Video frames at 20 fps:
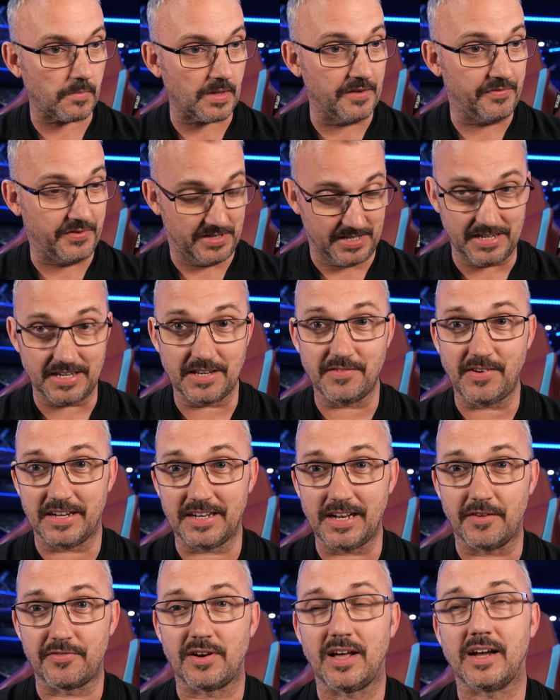if you didn't, you've had
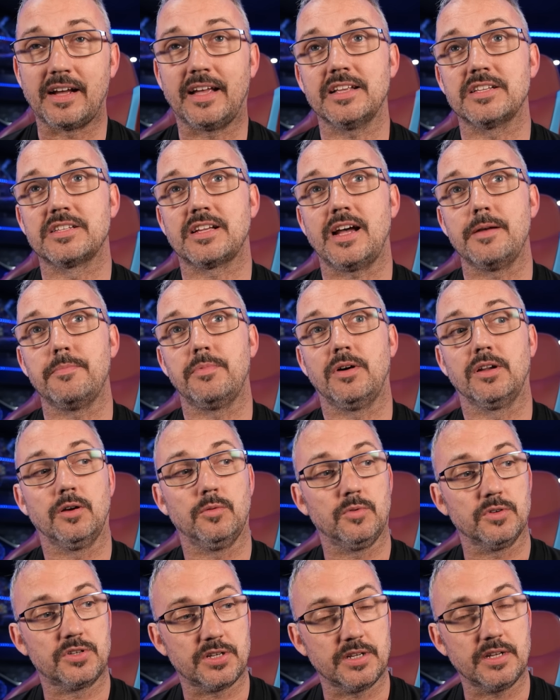another lucky escape by
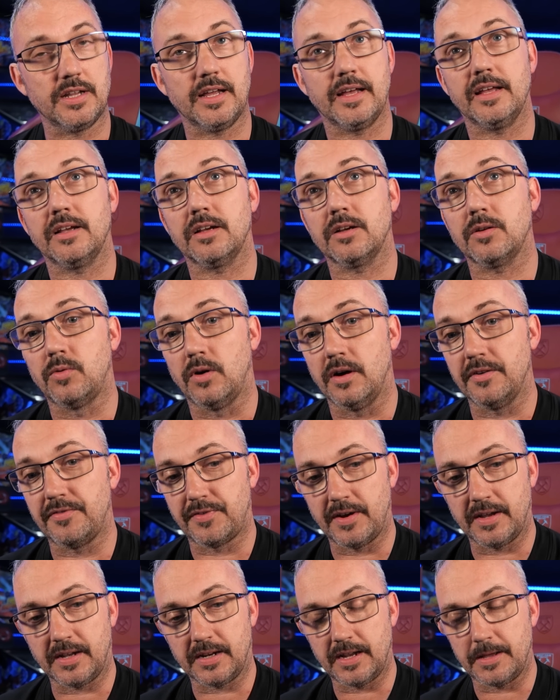not watching that, quite
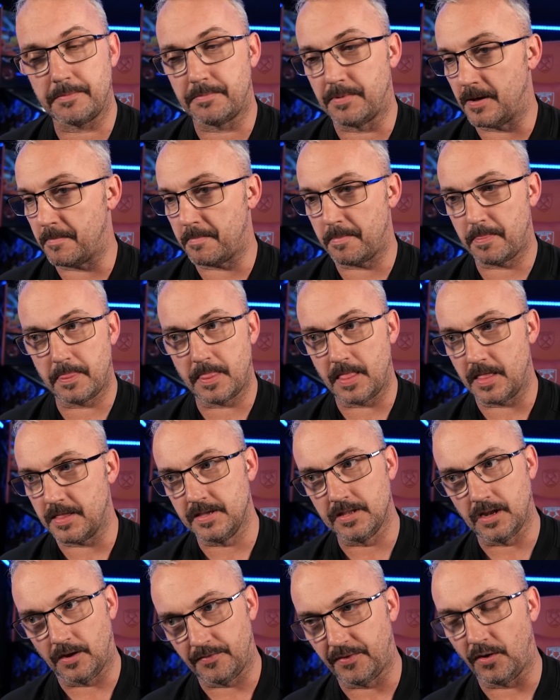frankly. But,
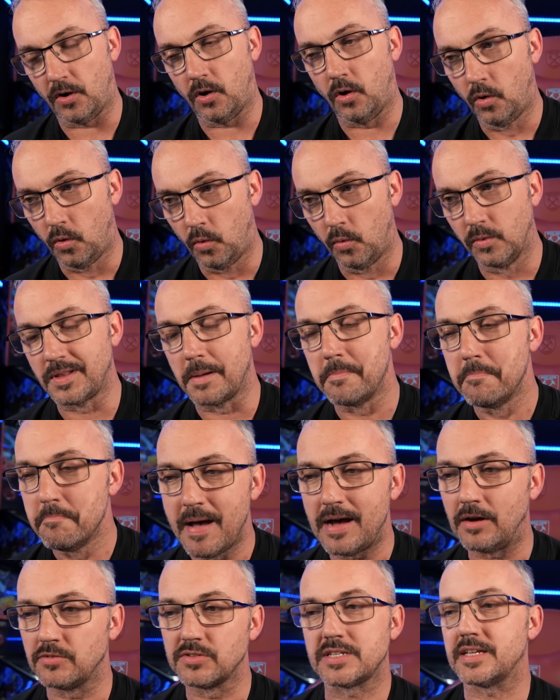you know, for all the
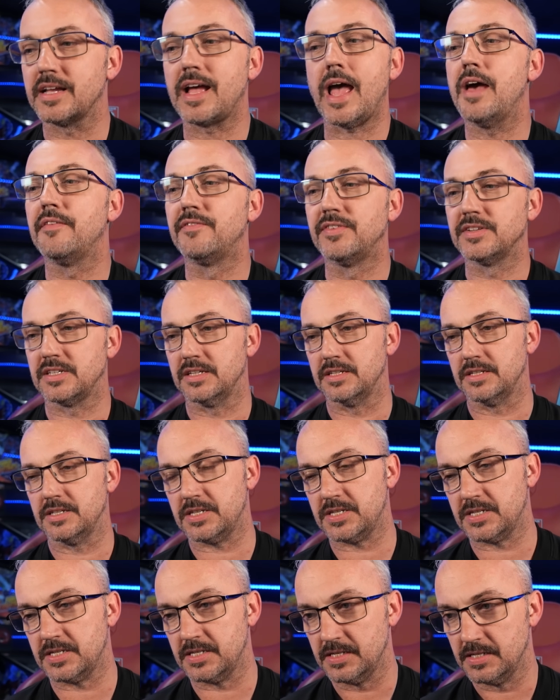mounting
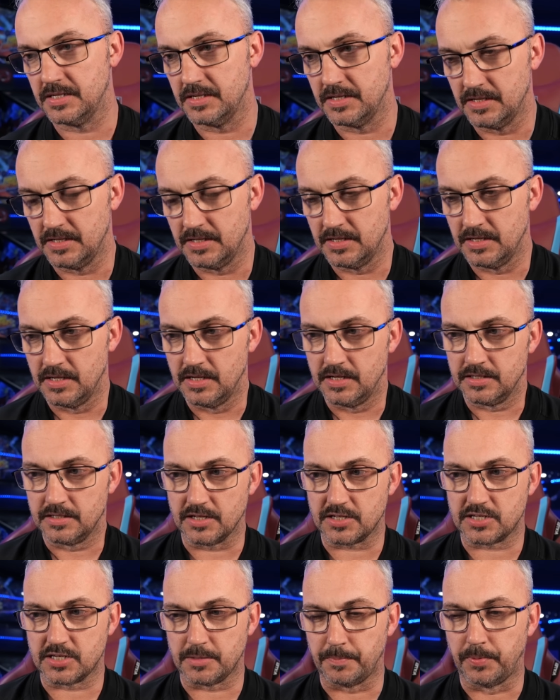evidence
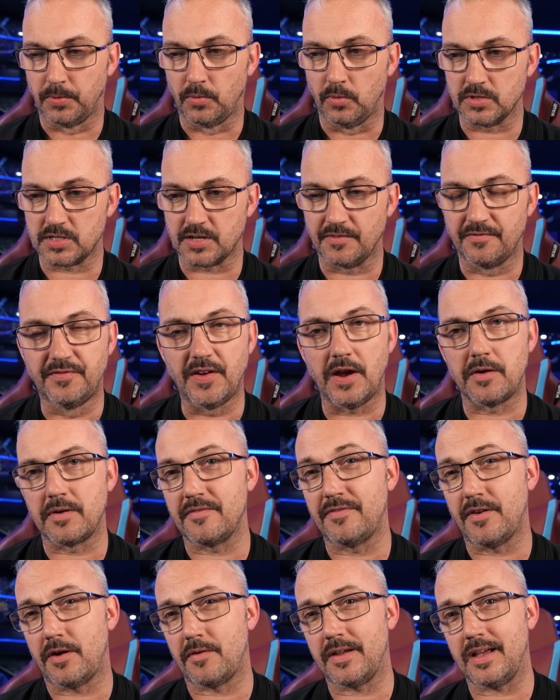that supports a very,
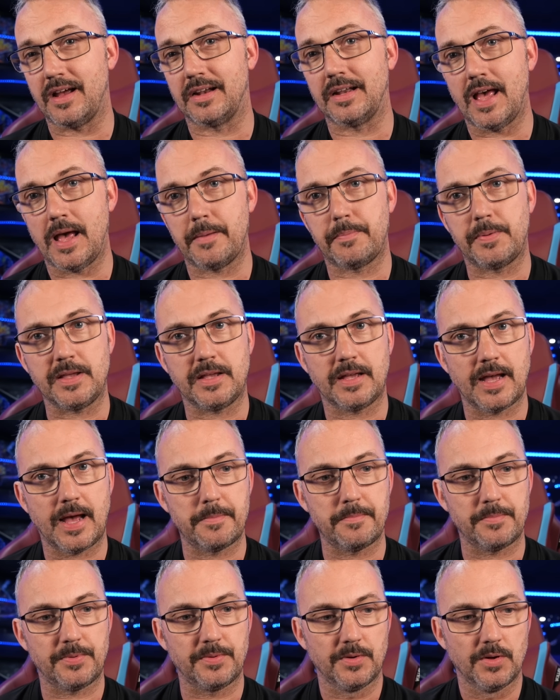very unhappy
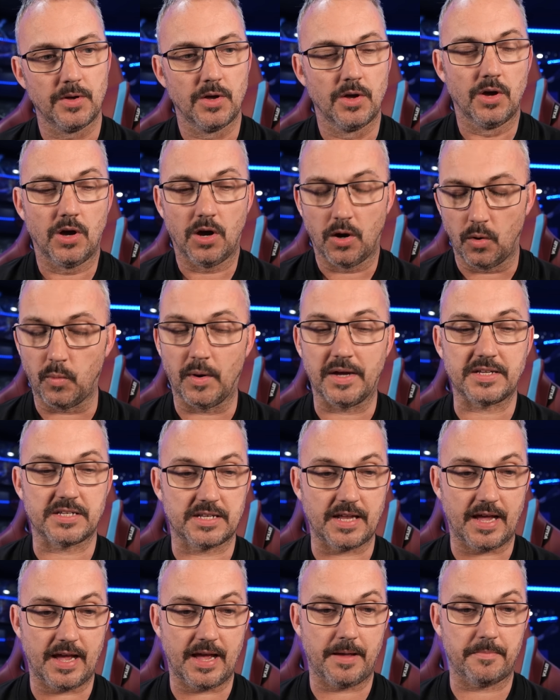camp at West
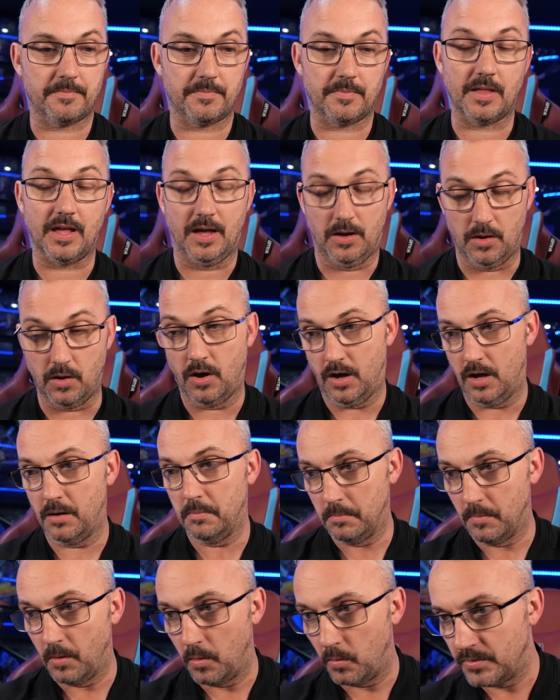Ham,
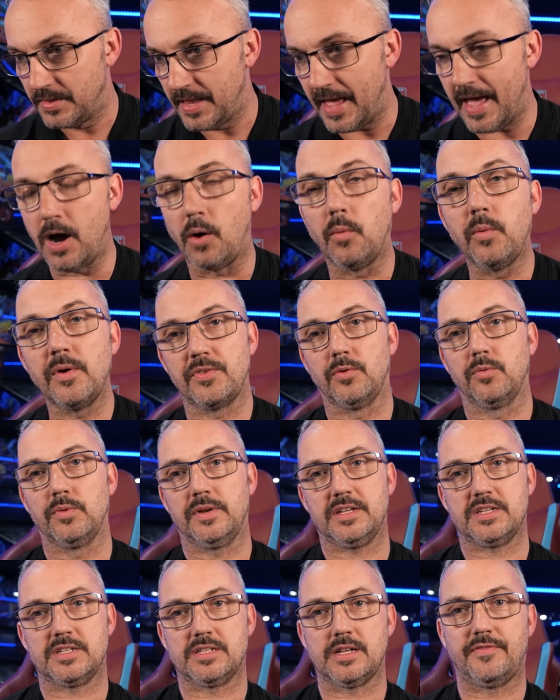now with all
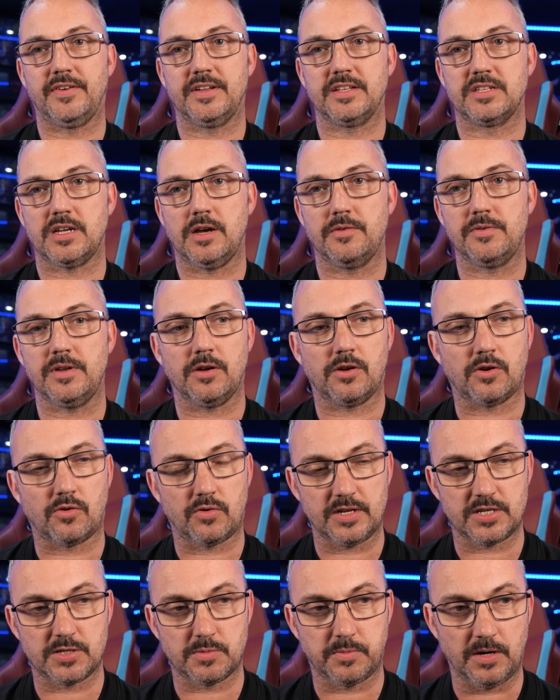this stuff, Antonio,
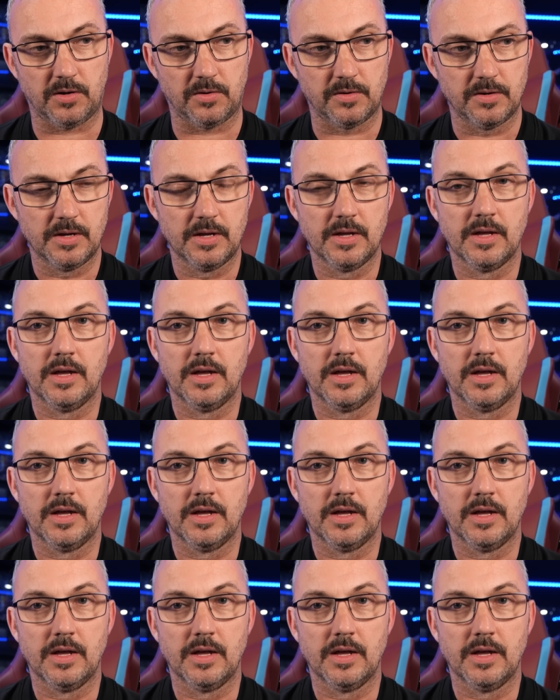Cresswell,